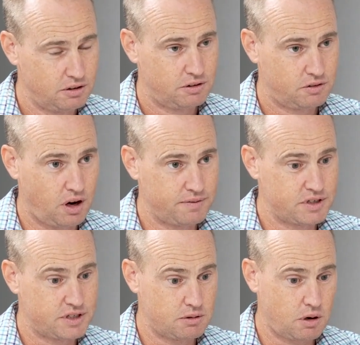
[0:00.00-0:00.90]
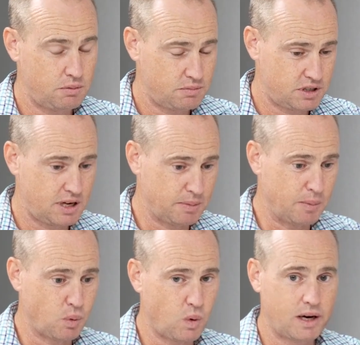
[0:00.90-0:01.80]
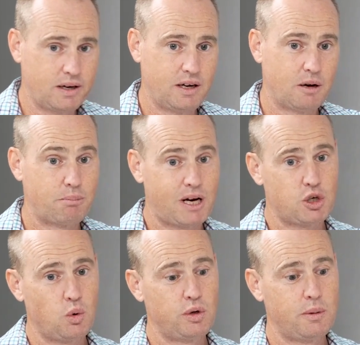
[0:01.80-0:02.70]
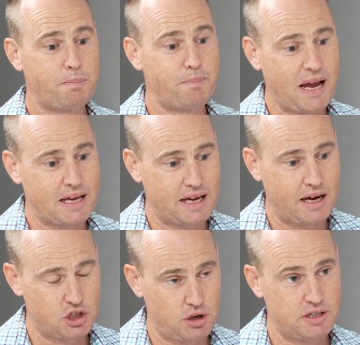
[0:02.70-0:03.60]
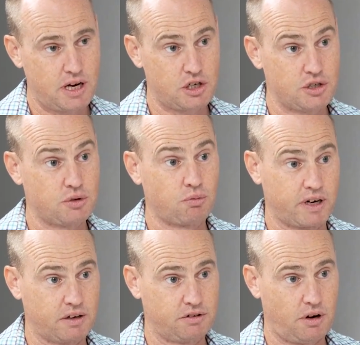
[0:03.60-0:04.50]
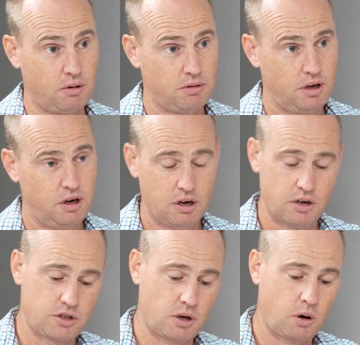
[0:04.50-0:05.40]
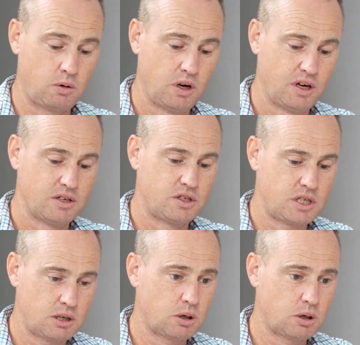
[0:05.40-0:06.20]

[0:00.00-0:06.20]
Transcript: Dive into zero. Step number one, make sure all your bank account transactions are reconciled. So zero